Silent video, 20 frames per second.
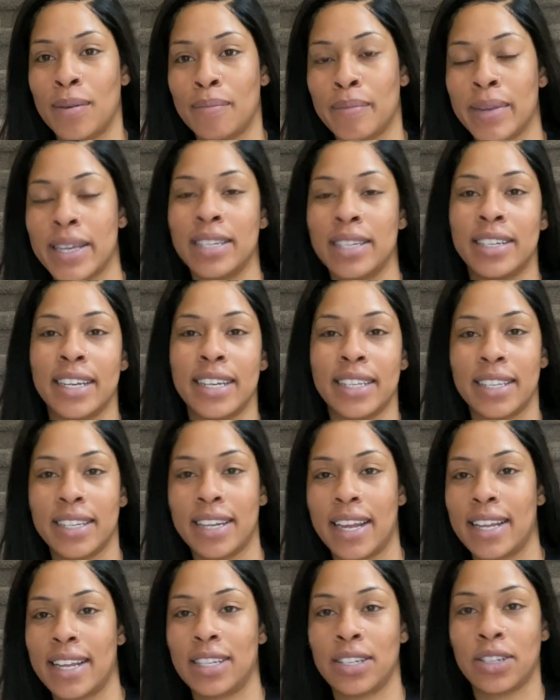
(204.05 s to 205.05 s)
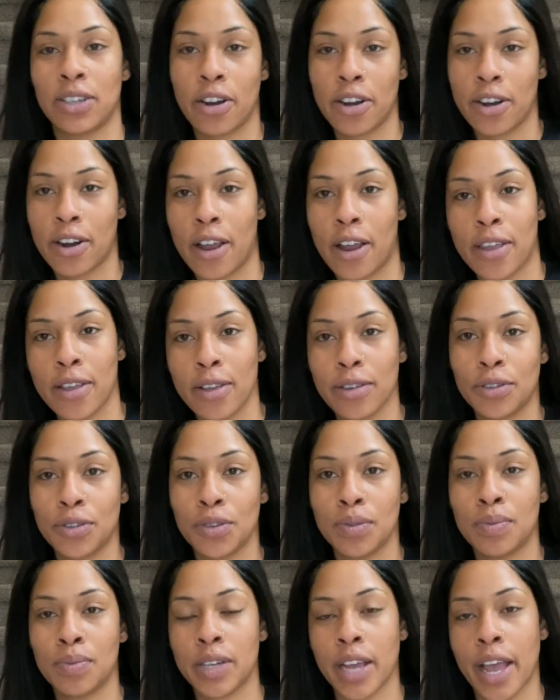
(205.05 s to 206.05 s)
me and Justin had started our
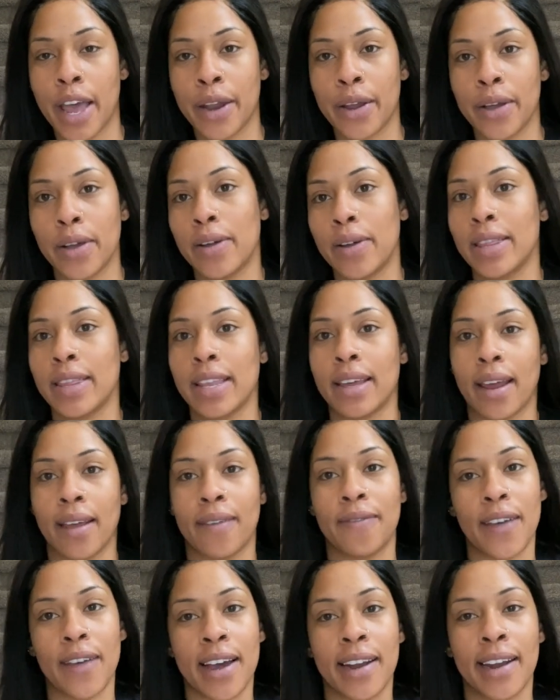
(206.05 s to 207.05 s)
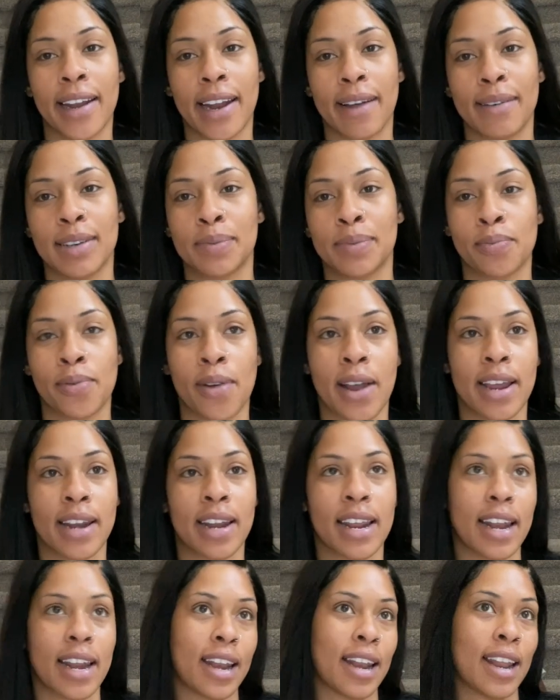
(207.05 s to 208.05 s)
YouTube channel and then I found out I was
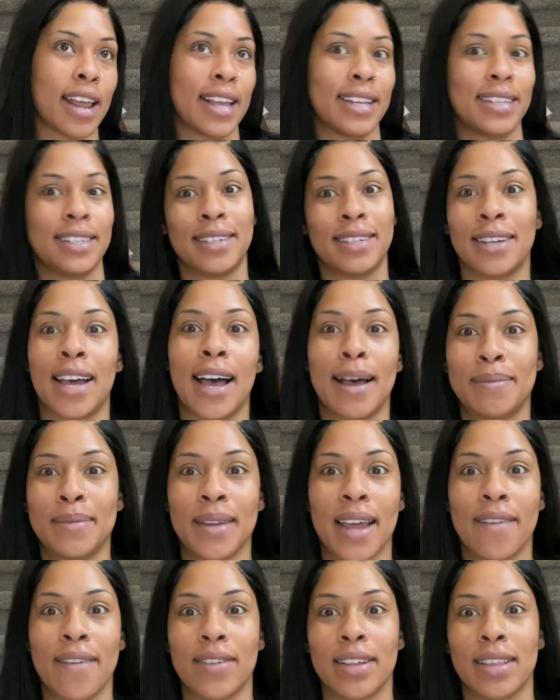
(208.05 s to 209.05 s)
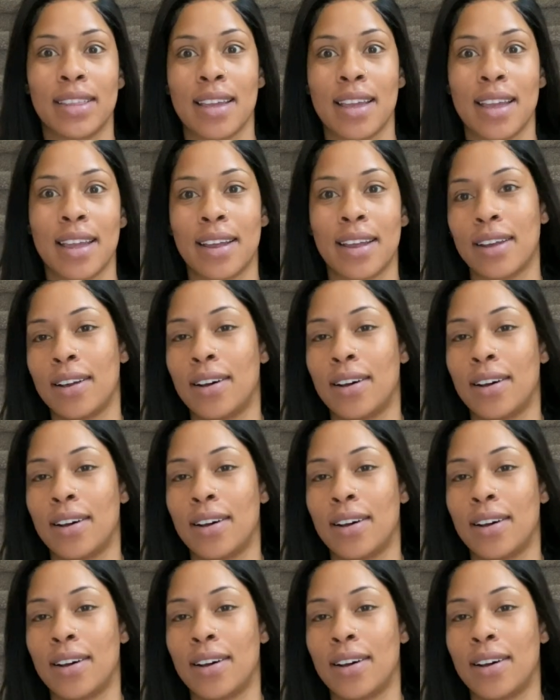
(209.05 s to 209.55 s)
pregnant and I stopped everything,